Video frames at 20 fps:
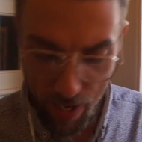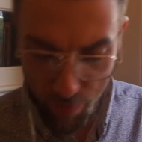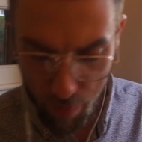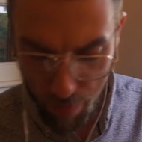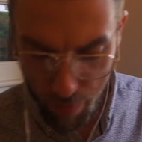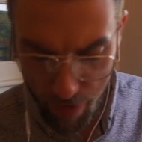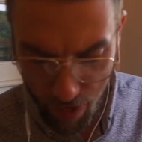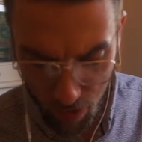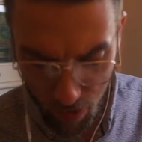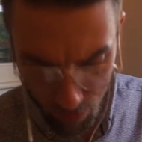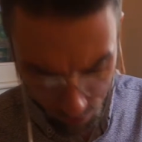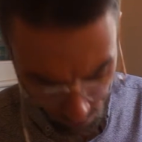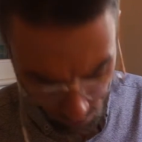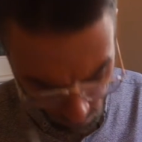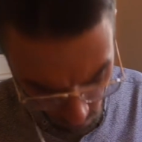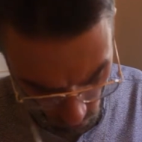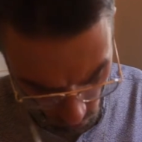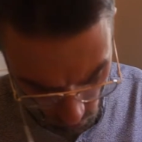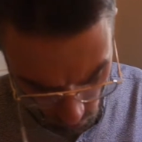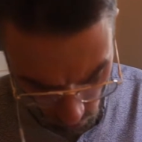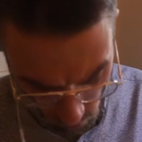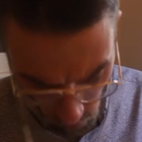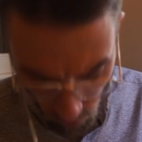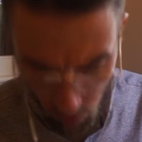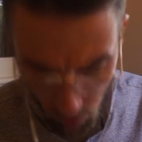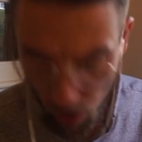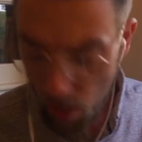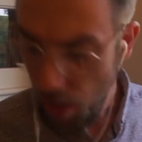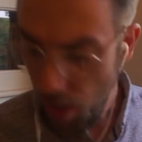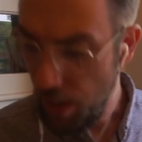it. I'm about
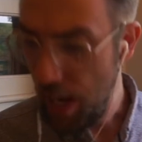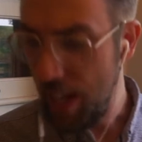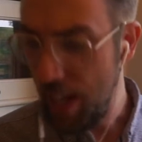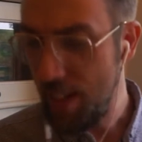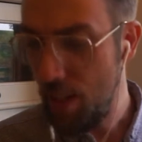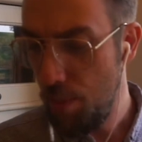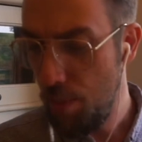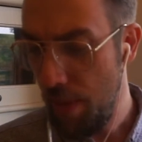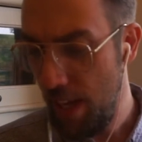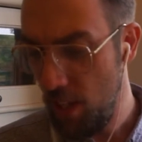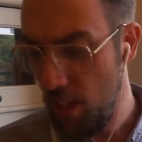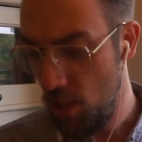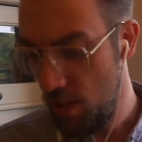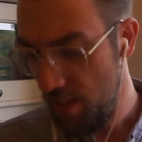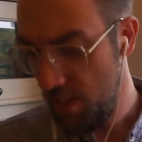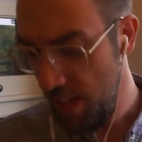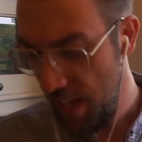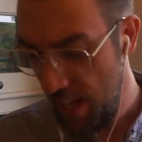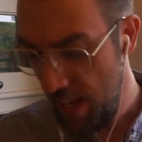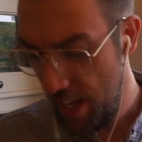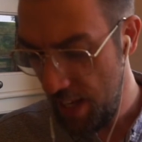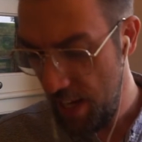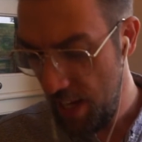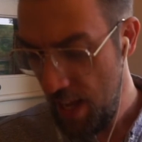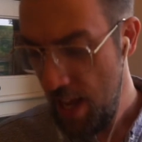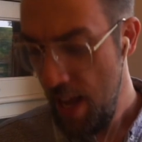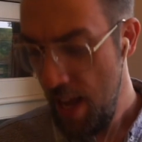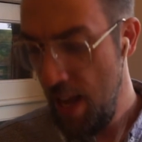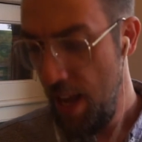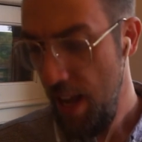90 pages
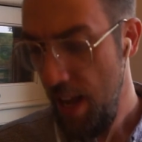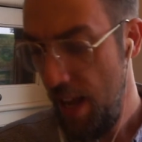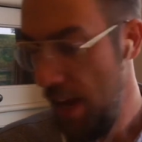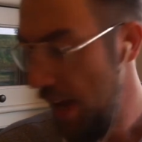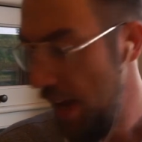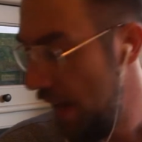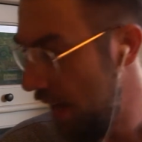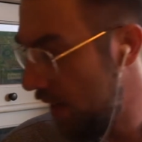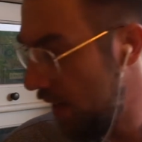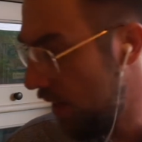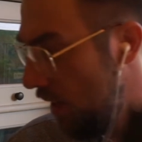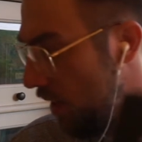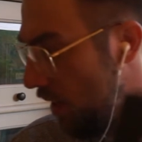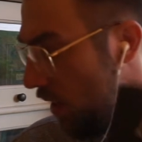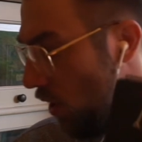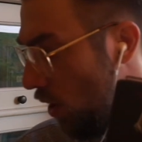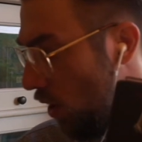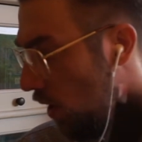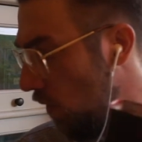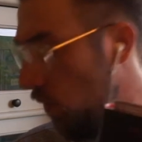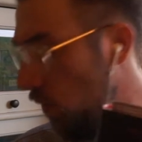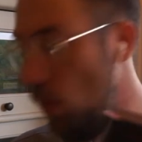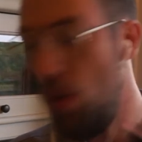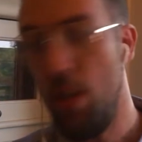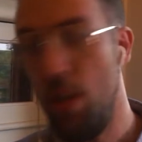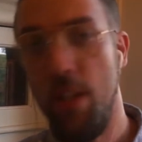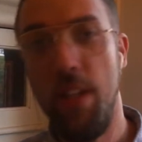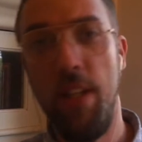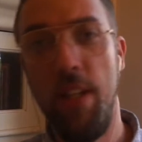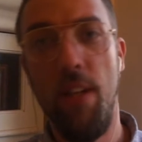in and looking
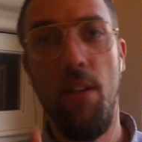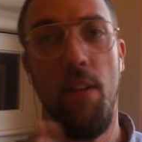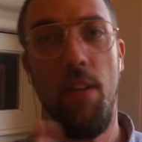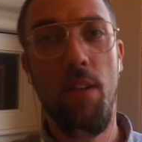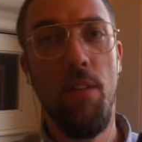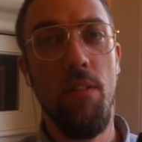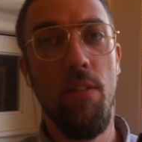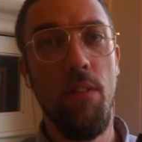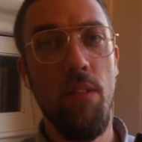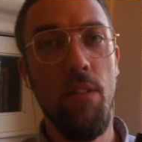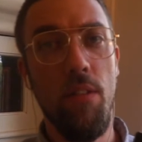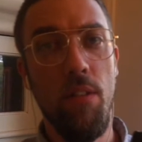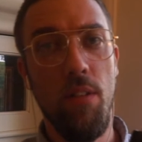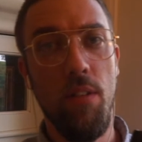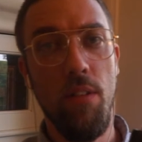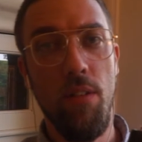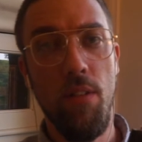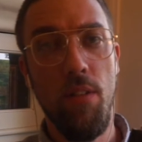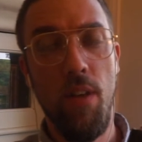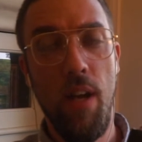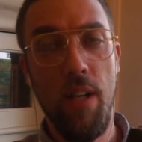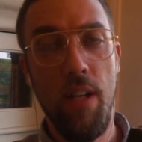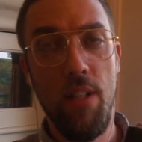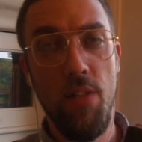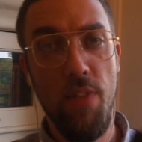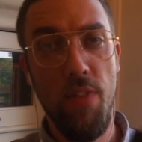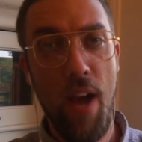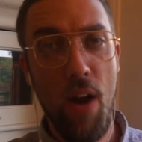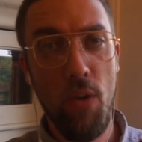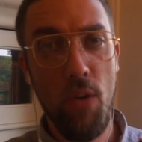forward
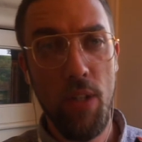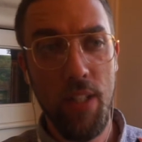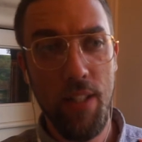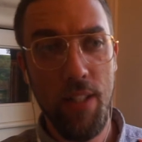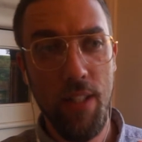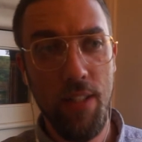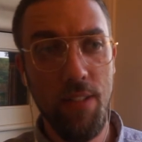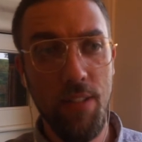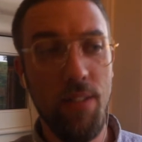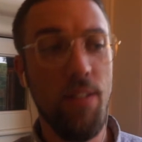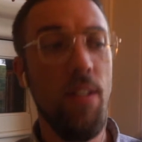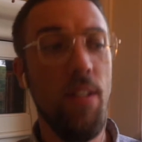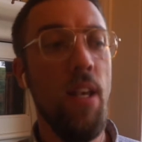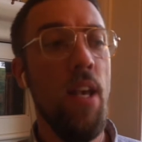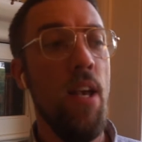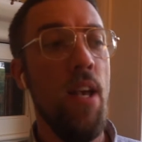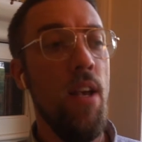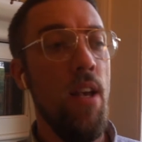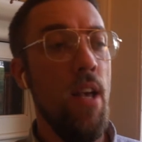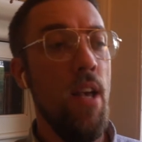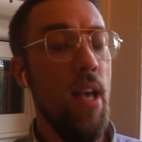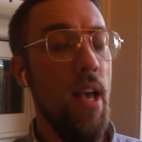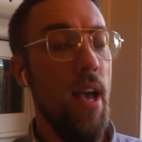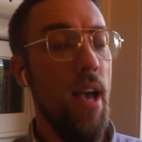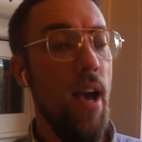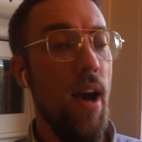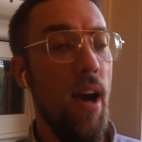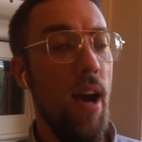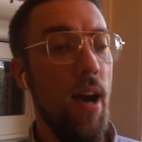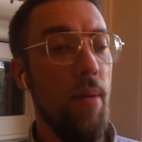to devouring this.
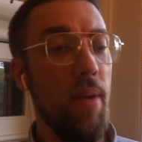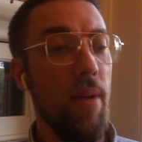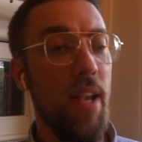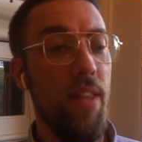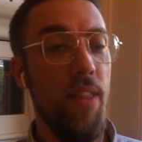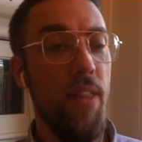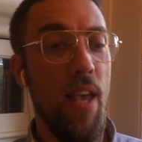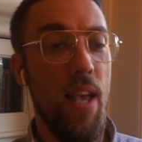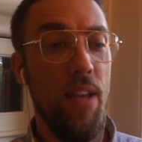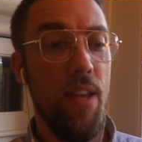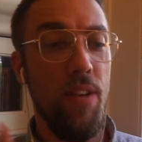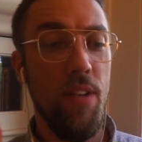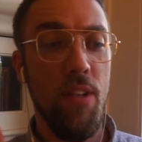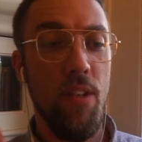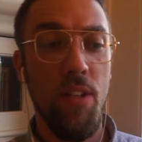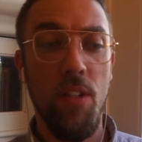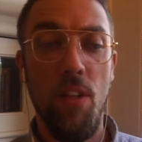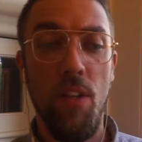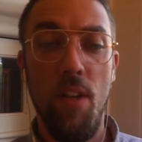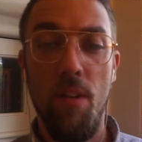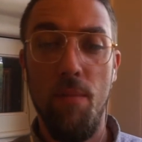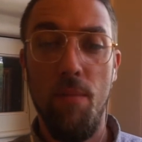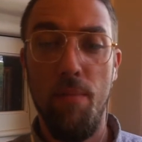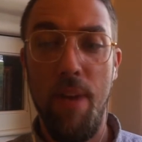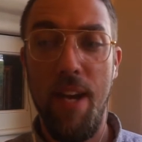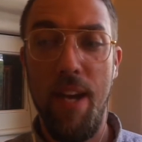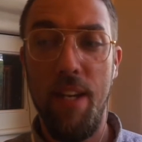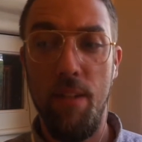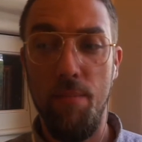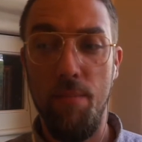And then
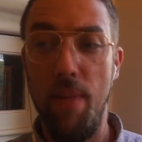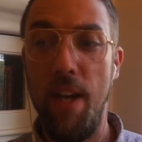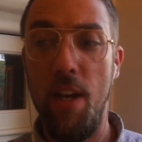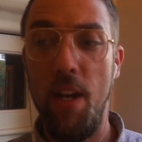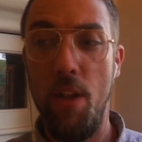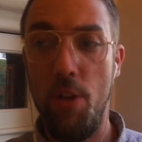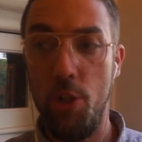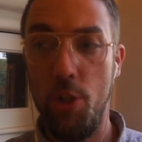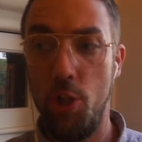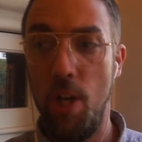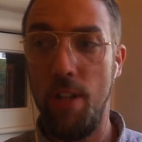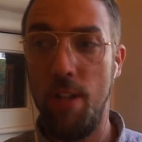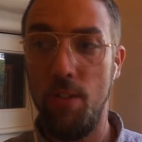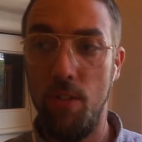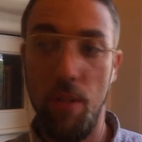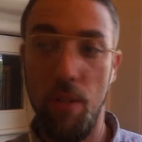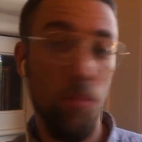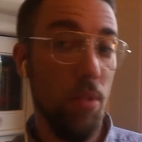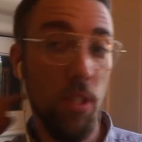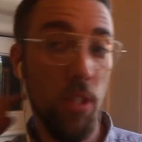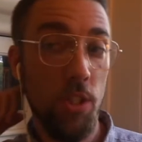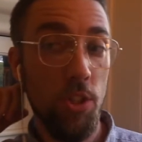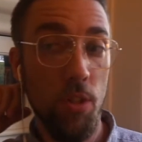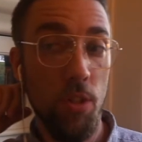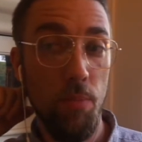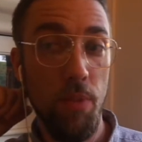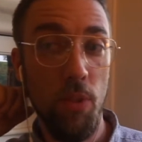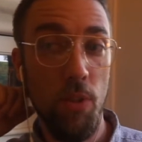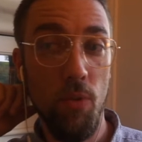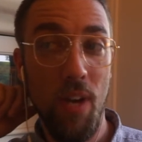my other John Green books
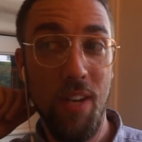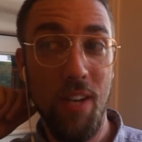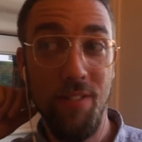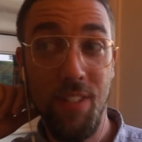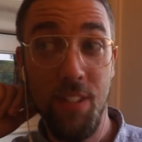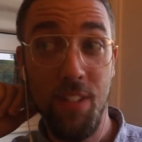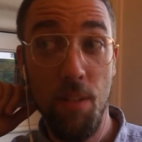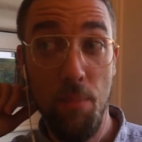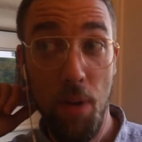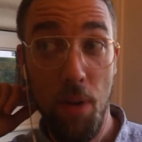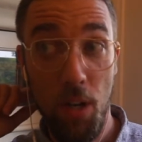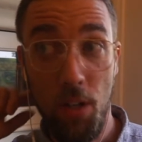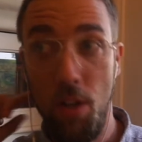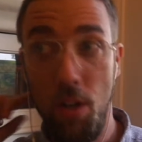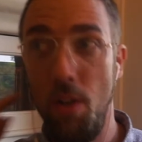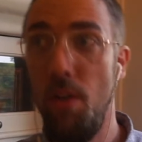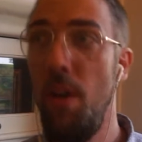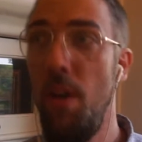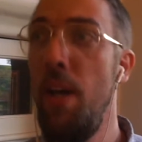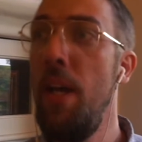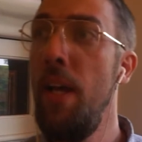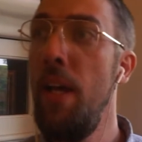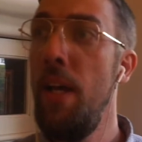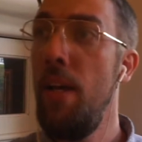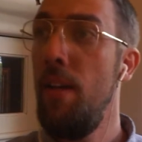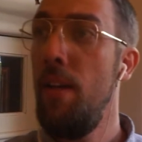should be arriving tomorrow.